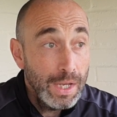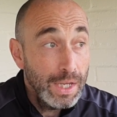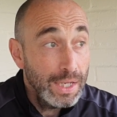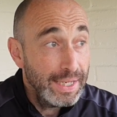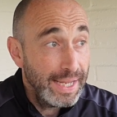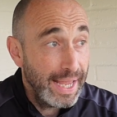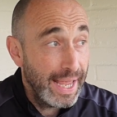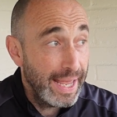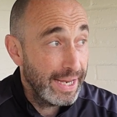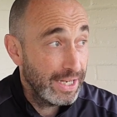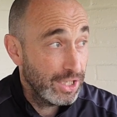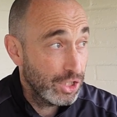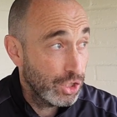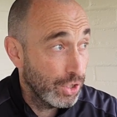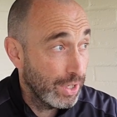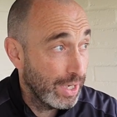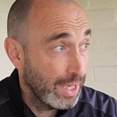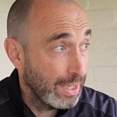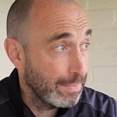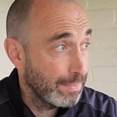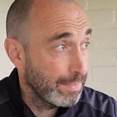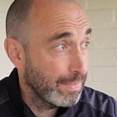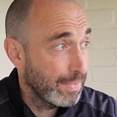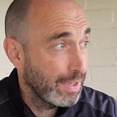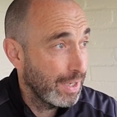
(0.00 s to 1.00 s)
Yeah, they stood
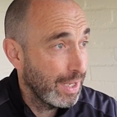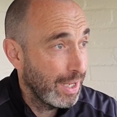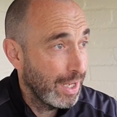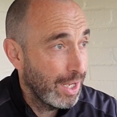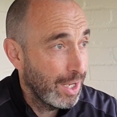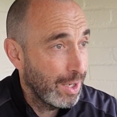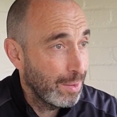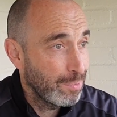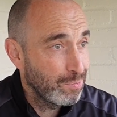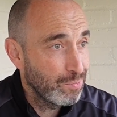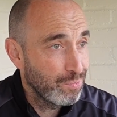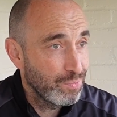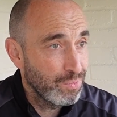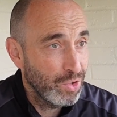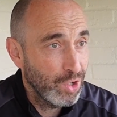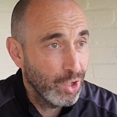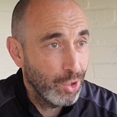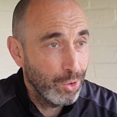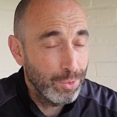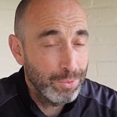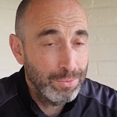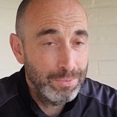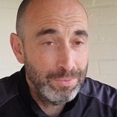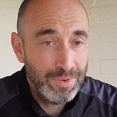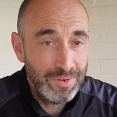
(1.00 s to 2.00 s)
up.
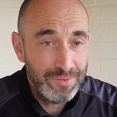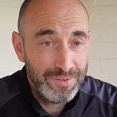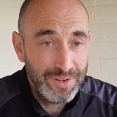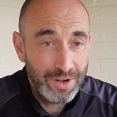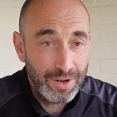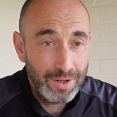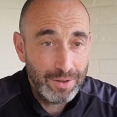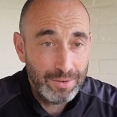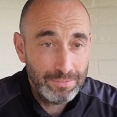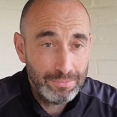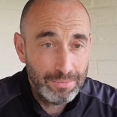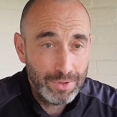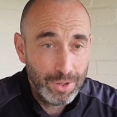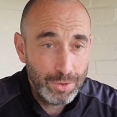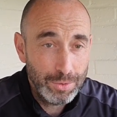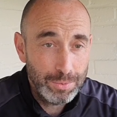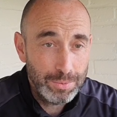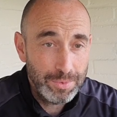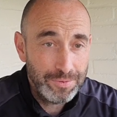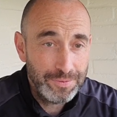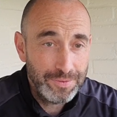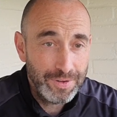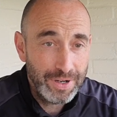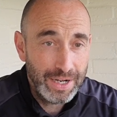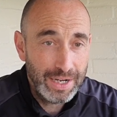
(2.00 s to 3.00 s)
Luton, it felt like Luton
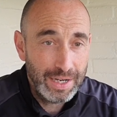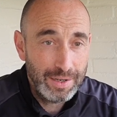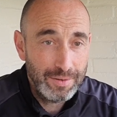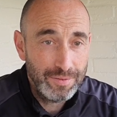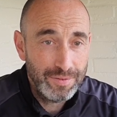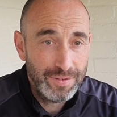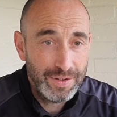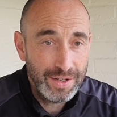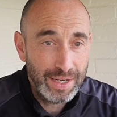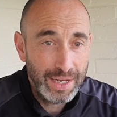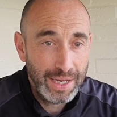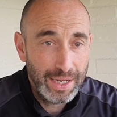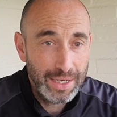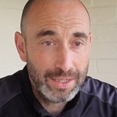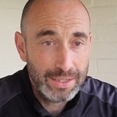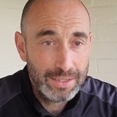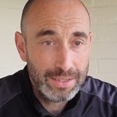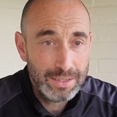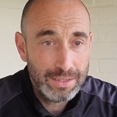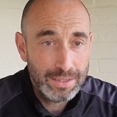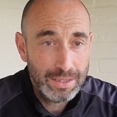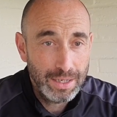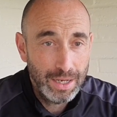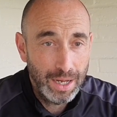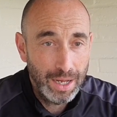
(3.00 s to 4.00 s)
were throwing everything at
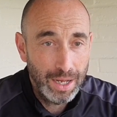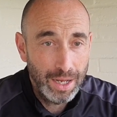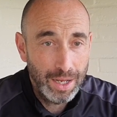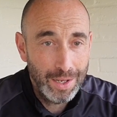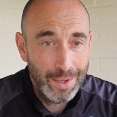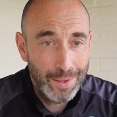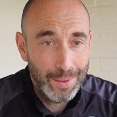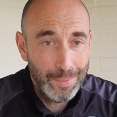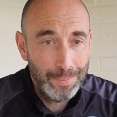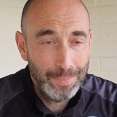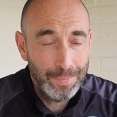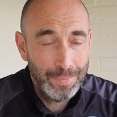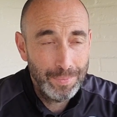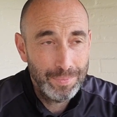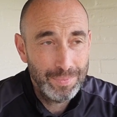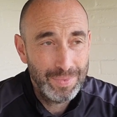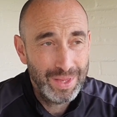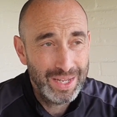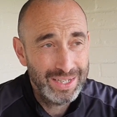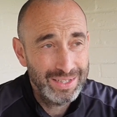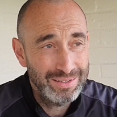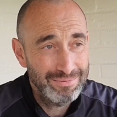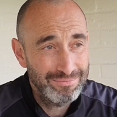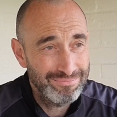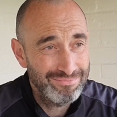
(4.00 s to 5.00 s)
us.
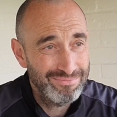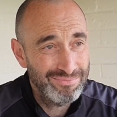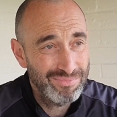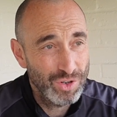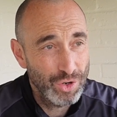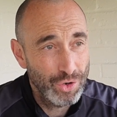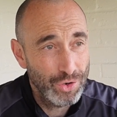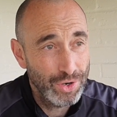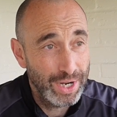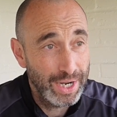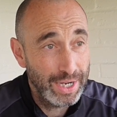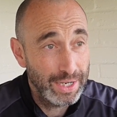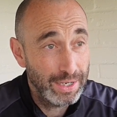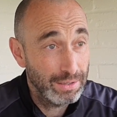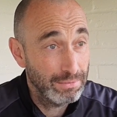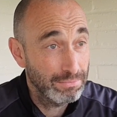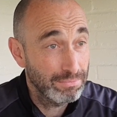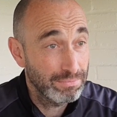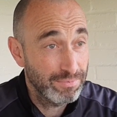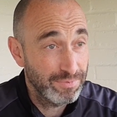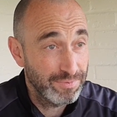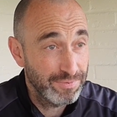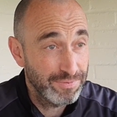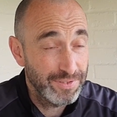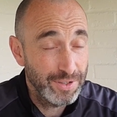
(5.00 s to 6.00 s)
They created a
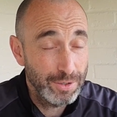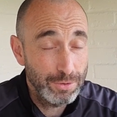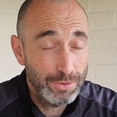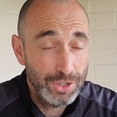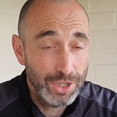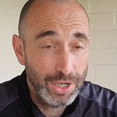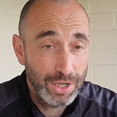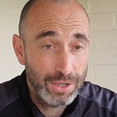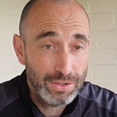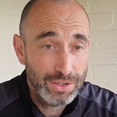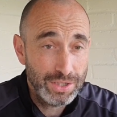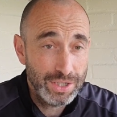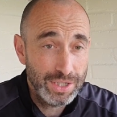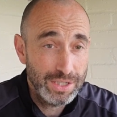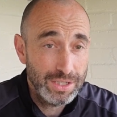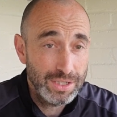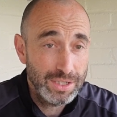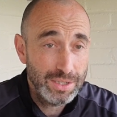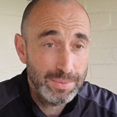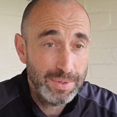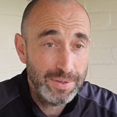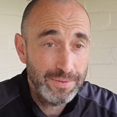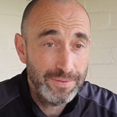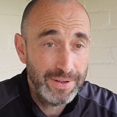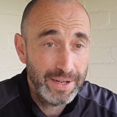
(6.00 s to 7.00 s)
few chances, to
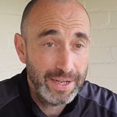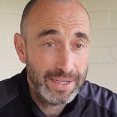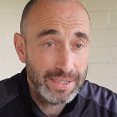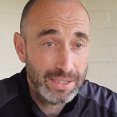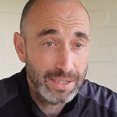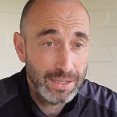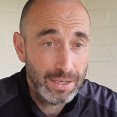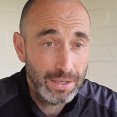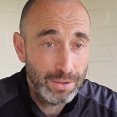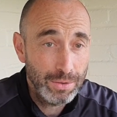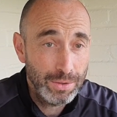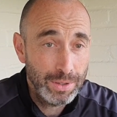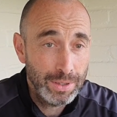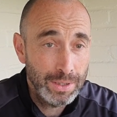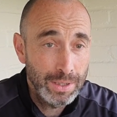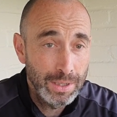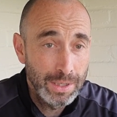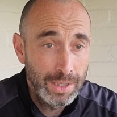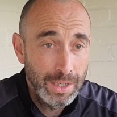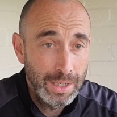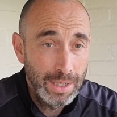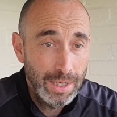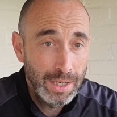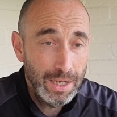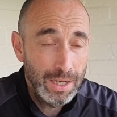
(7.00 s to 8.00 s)
be fair to
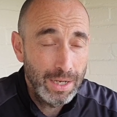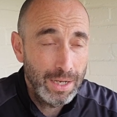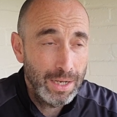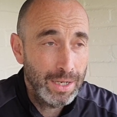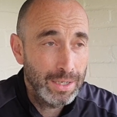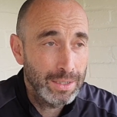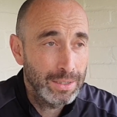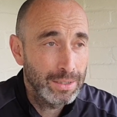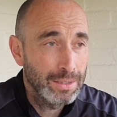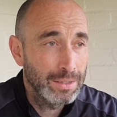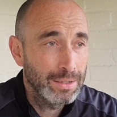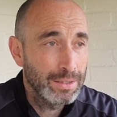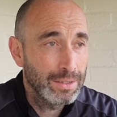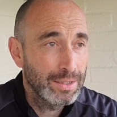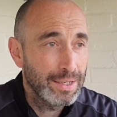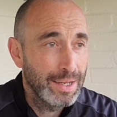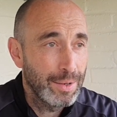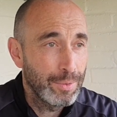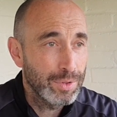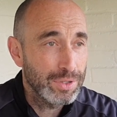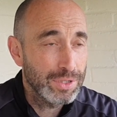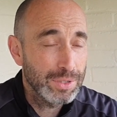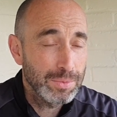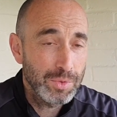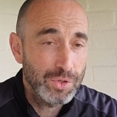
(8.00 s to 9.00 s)
Luton. And there
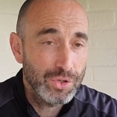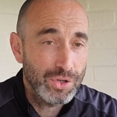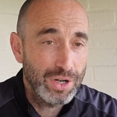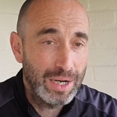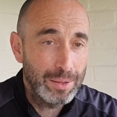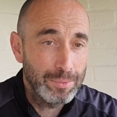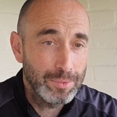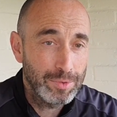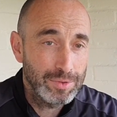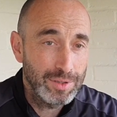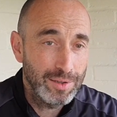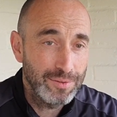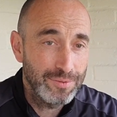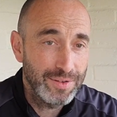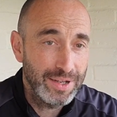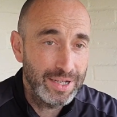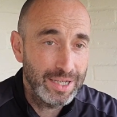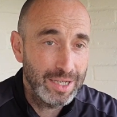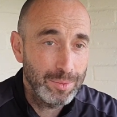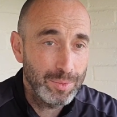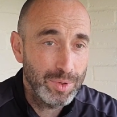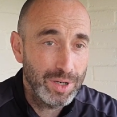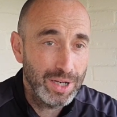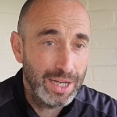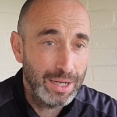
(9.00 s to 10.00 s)
was some scrambled
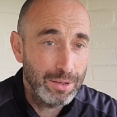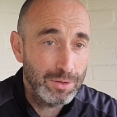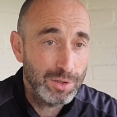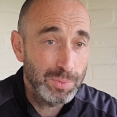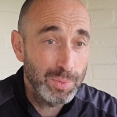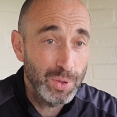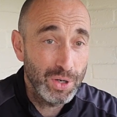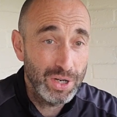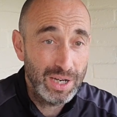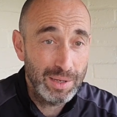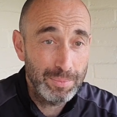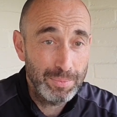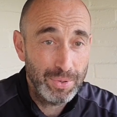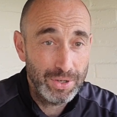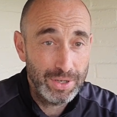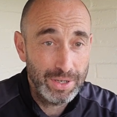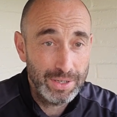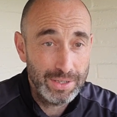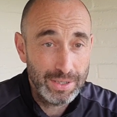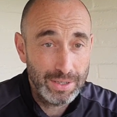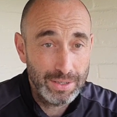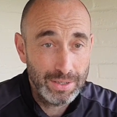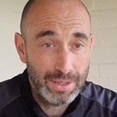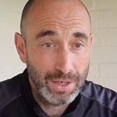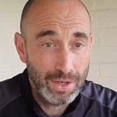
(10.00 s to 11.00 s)
defending, but the girls are putting their
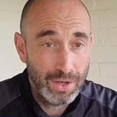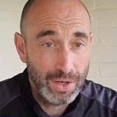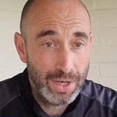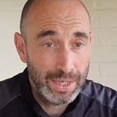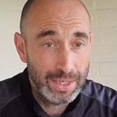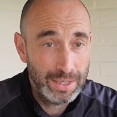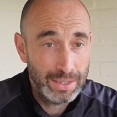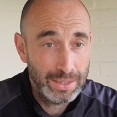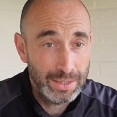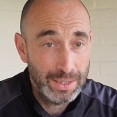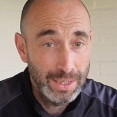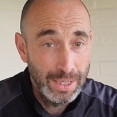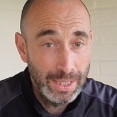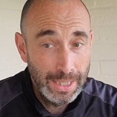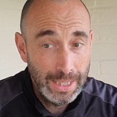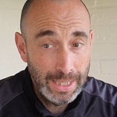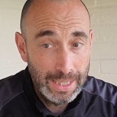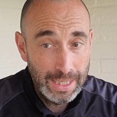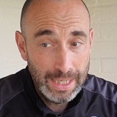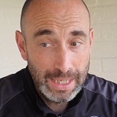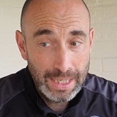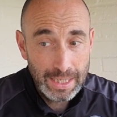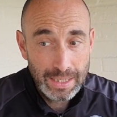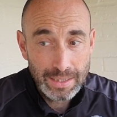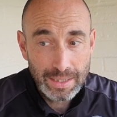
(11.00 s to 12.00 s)
bodies on the line and
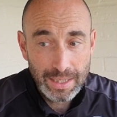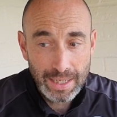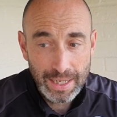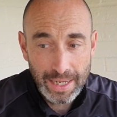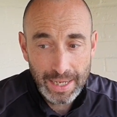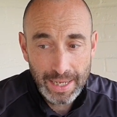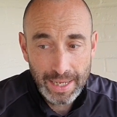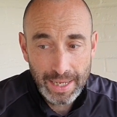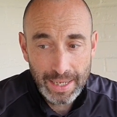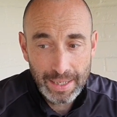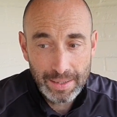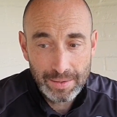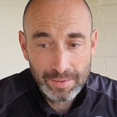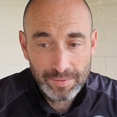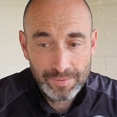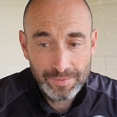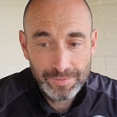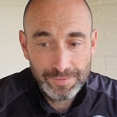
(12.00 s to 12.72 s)
they've